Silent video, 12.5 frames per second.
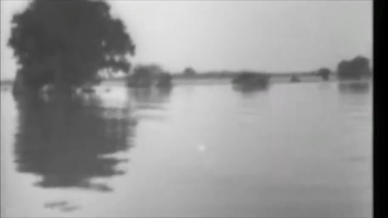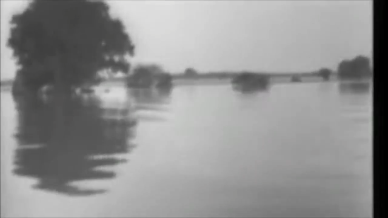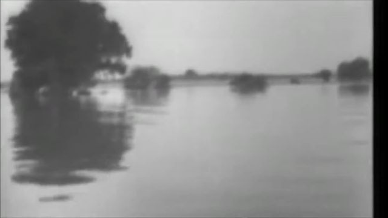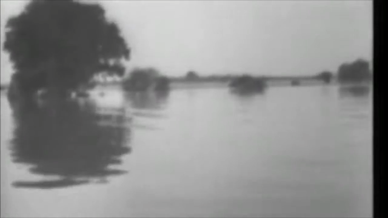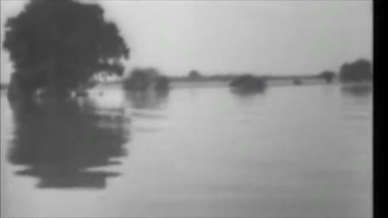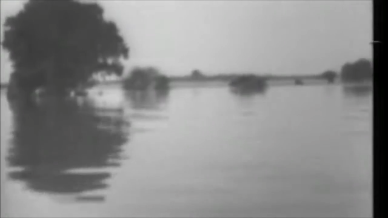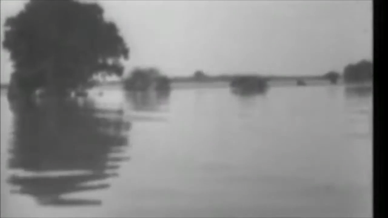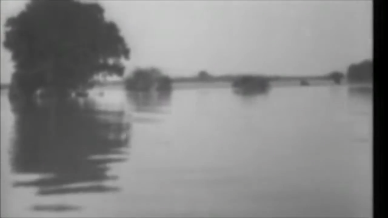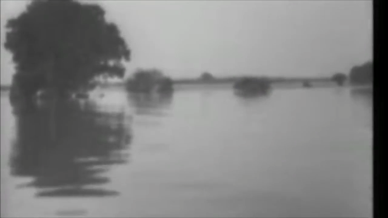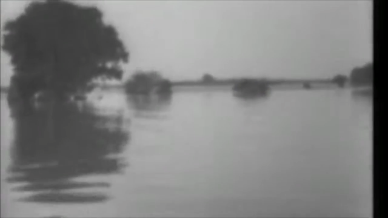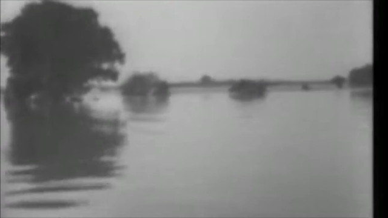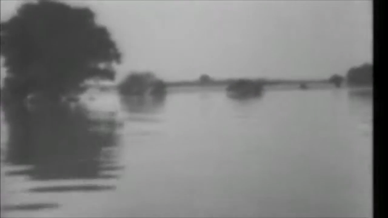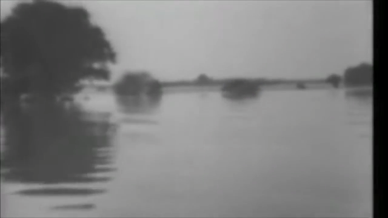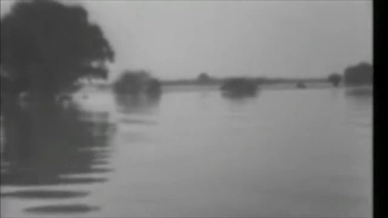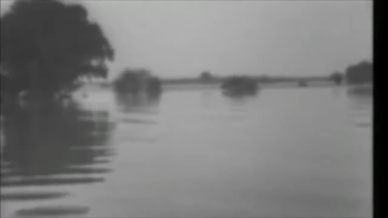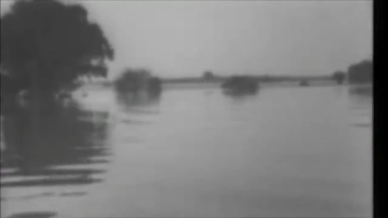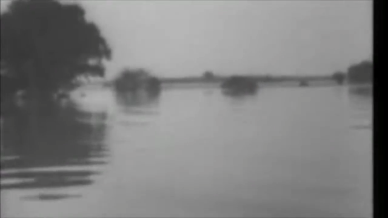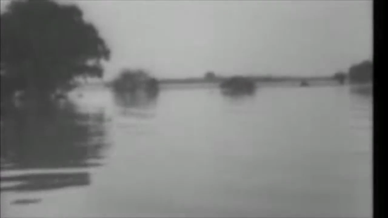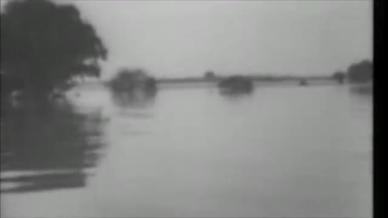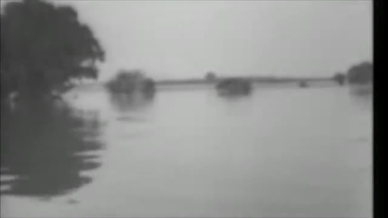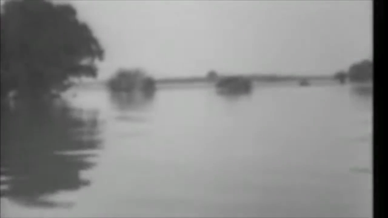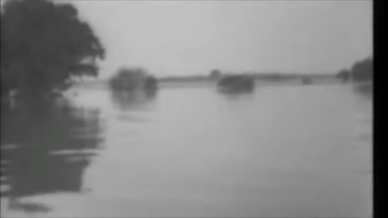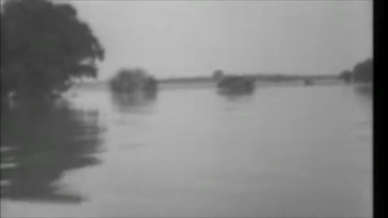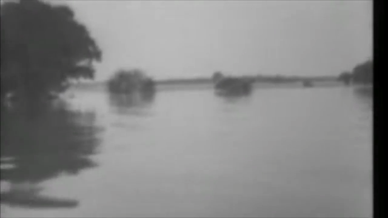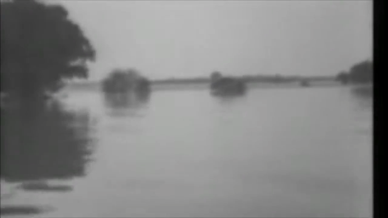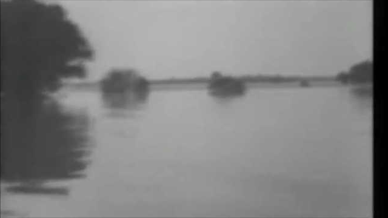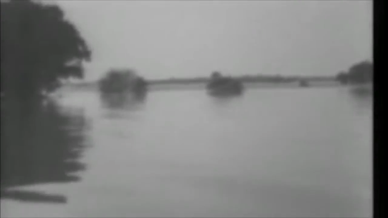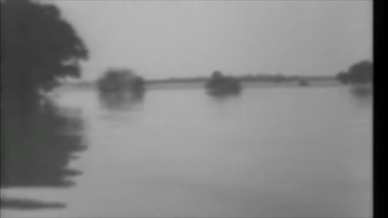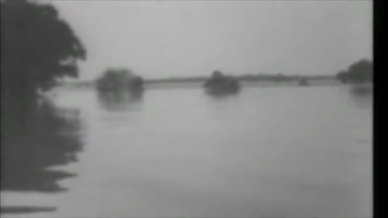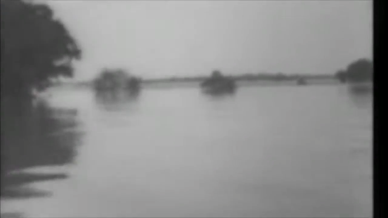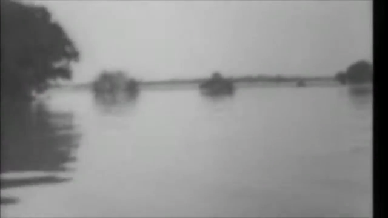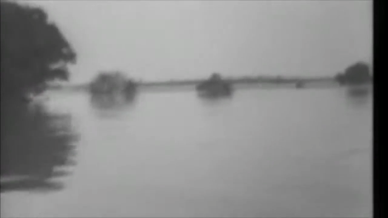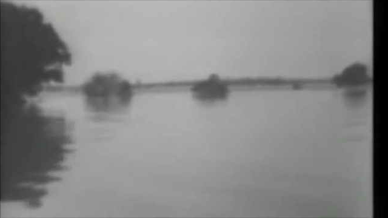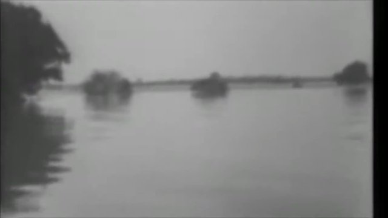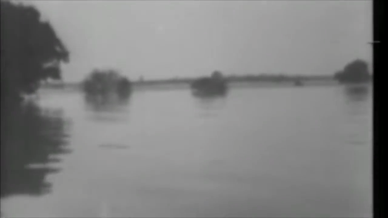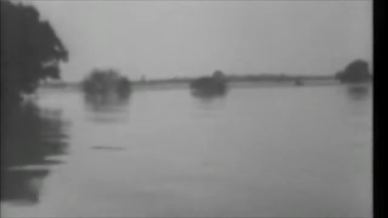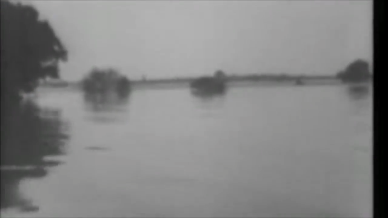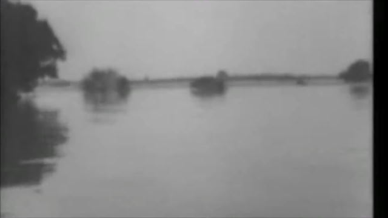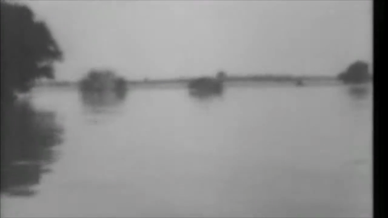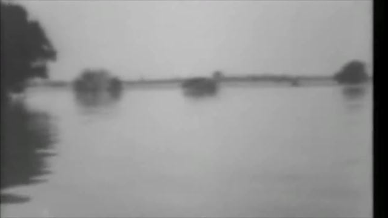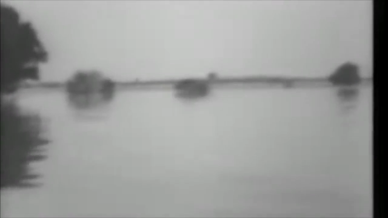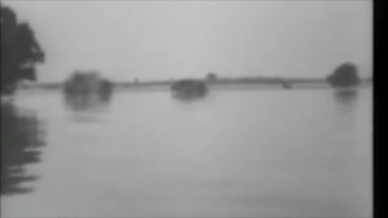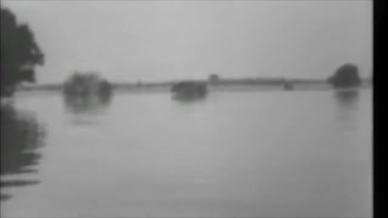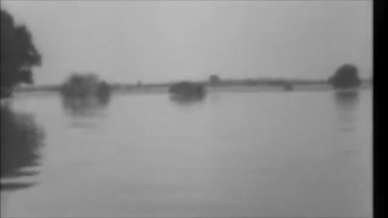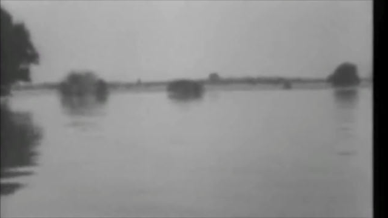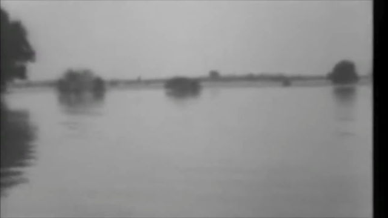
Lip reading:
No face is visible, so there are no lips to read.